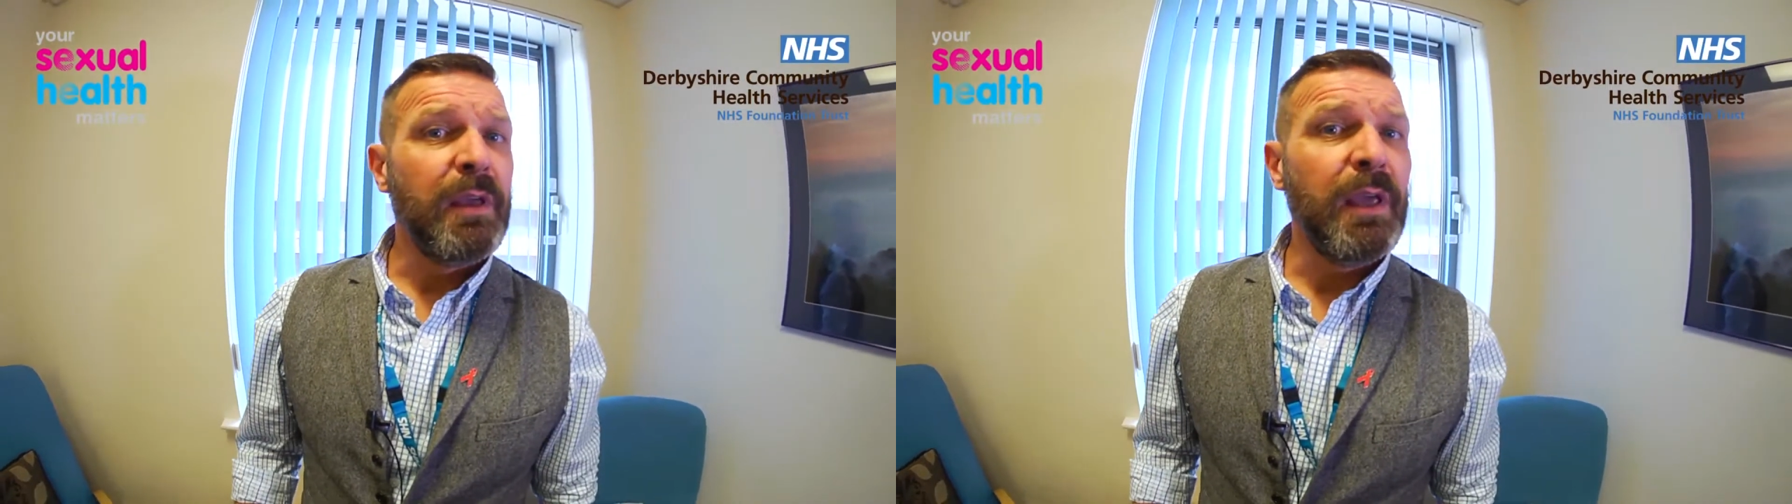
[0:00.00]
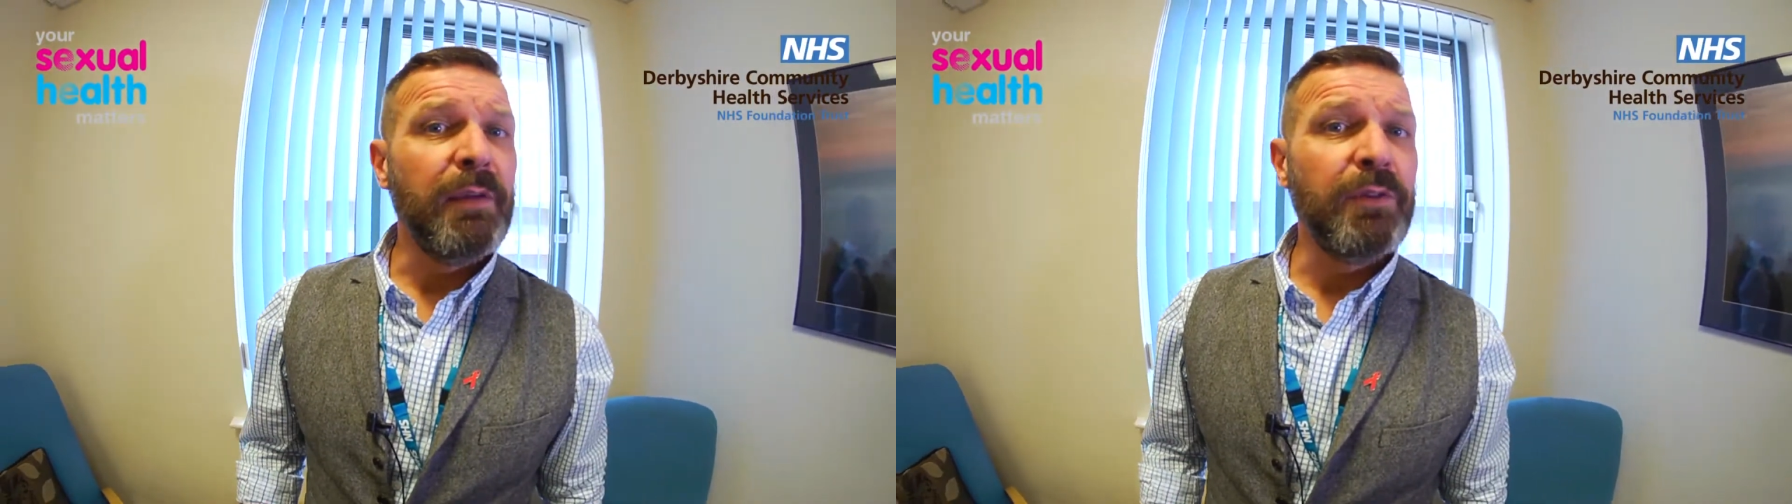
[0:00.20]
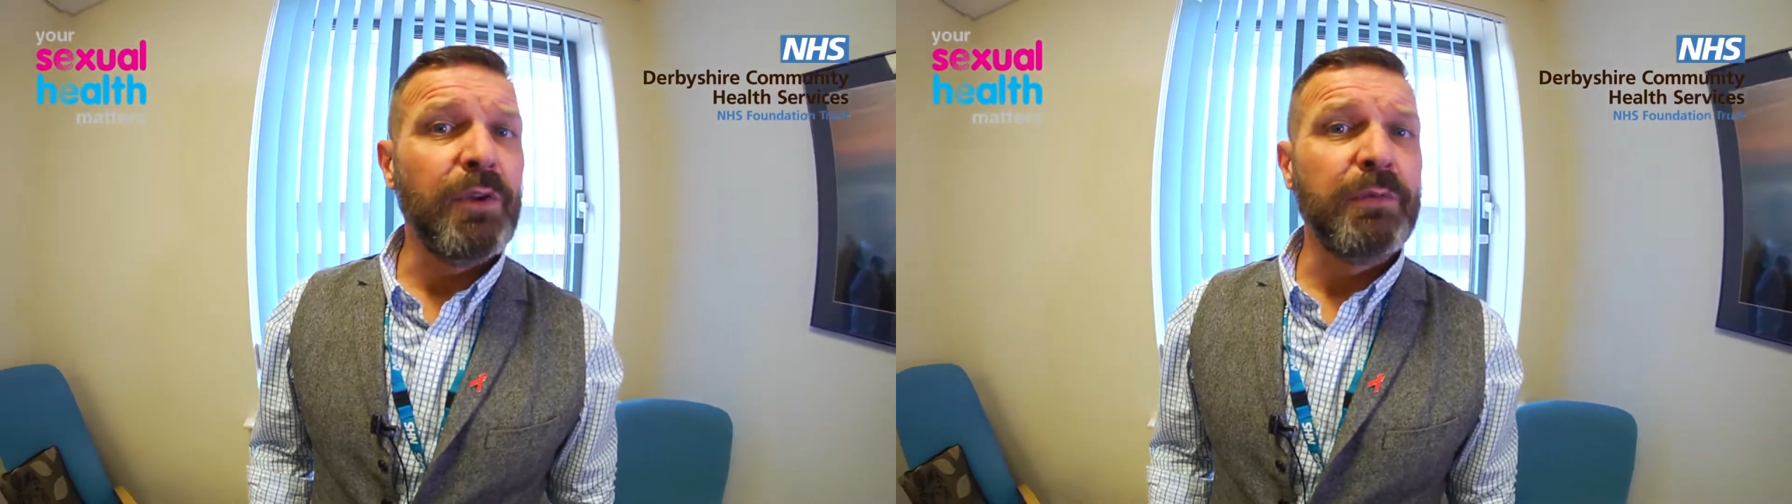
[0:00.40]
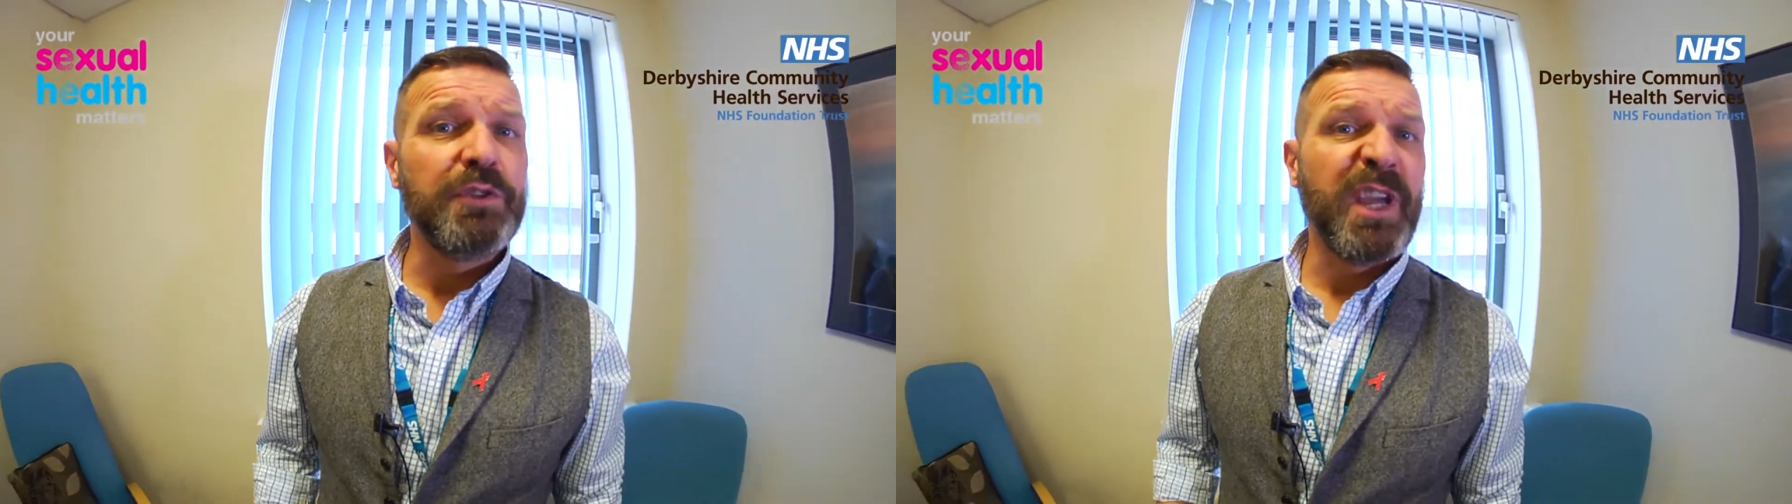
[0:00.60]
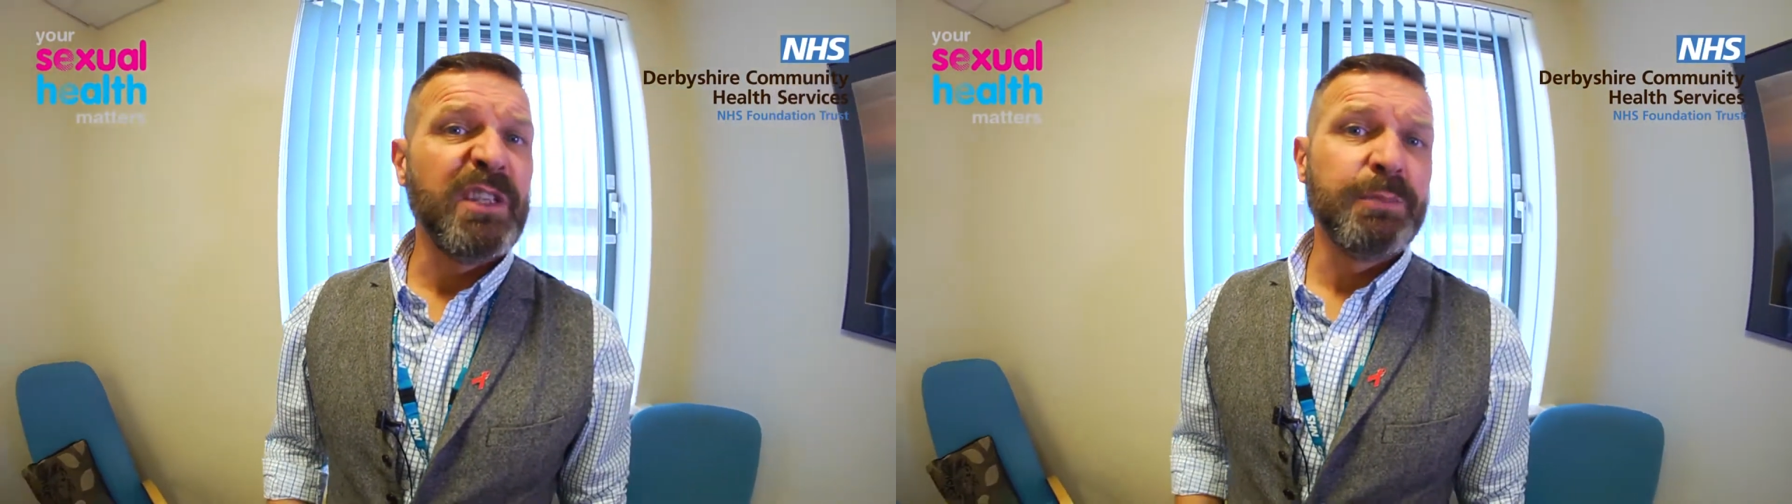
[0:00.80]
if you've
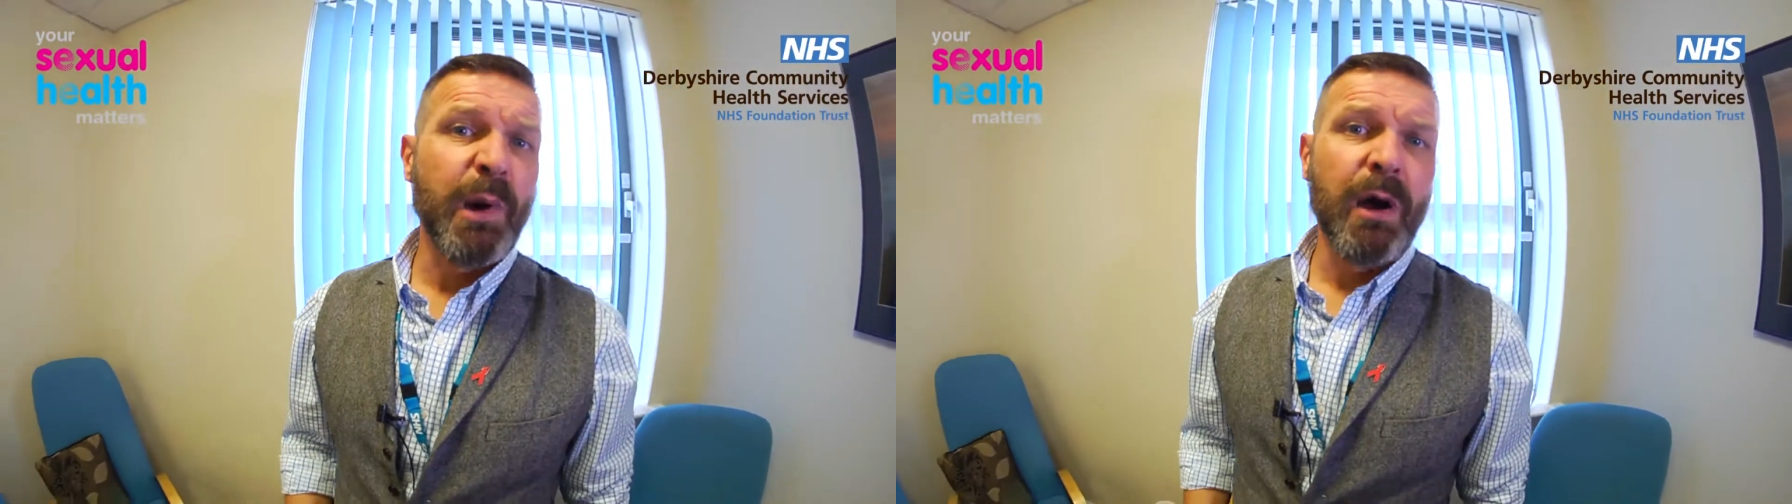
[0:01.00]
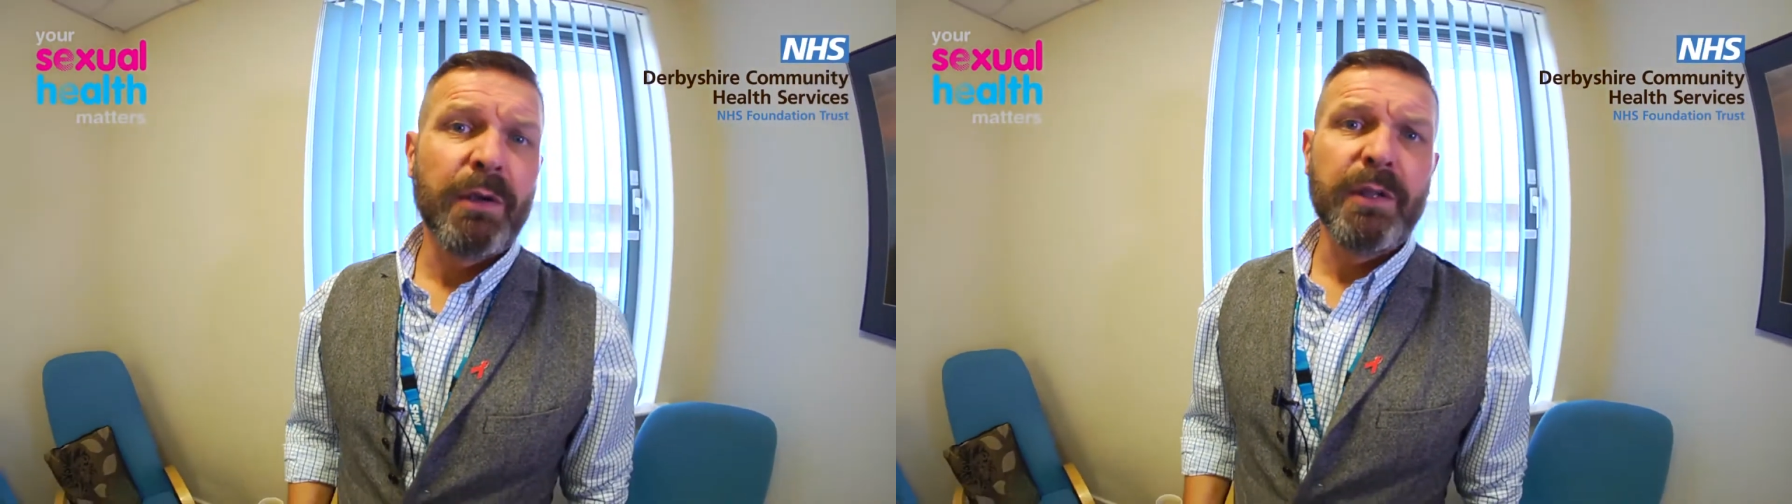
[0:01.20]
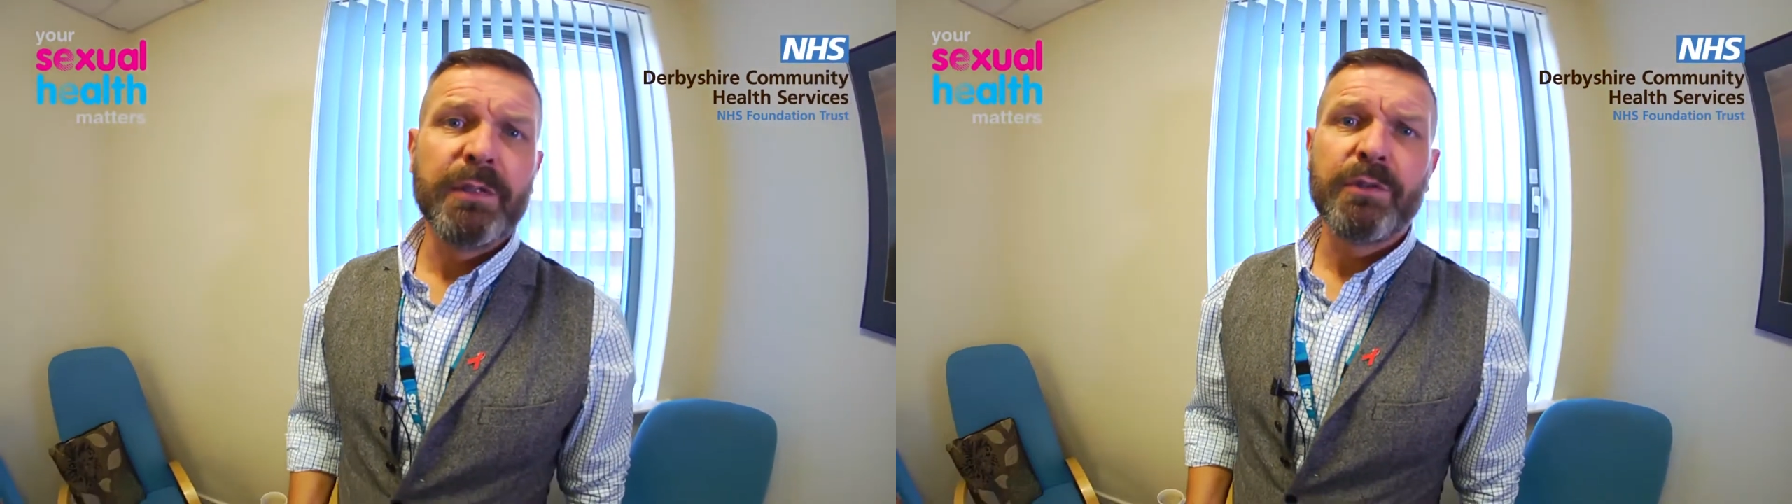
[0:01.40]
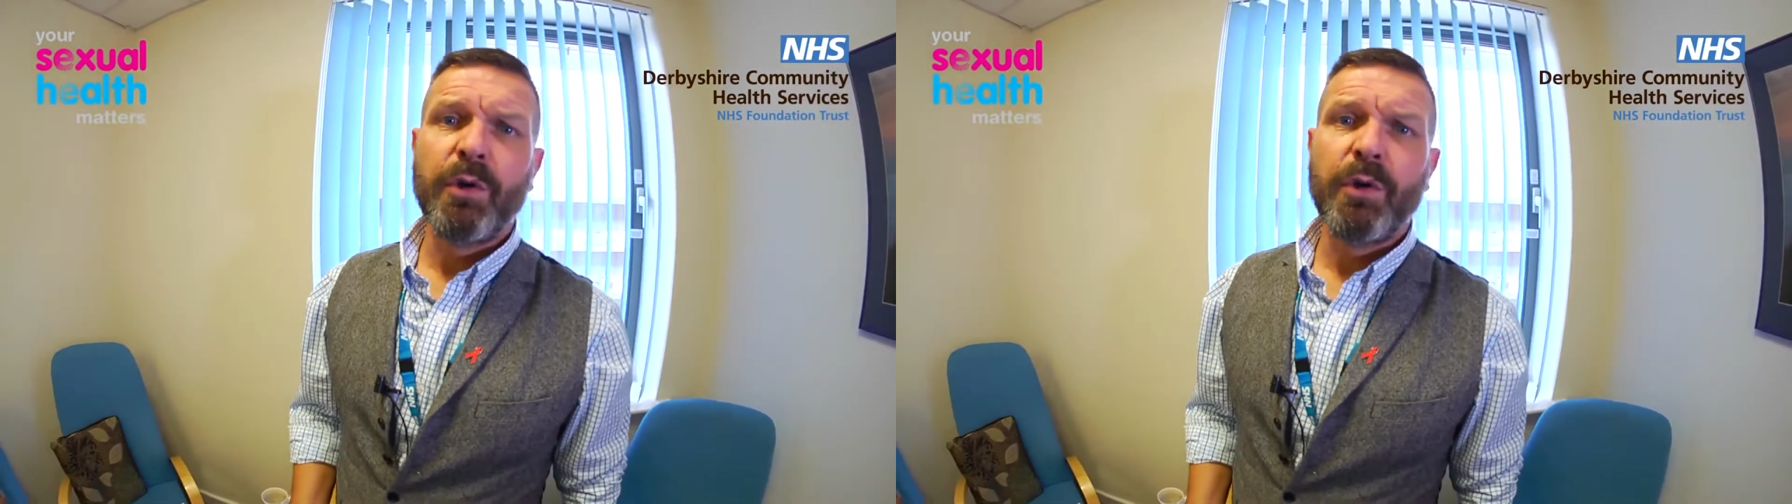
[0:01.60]
changed partners,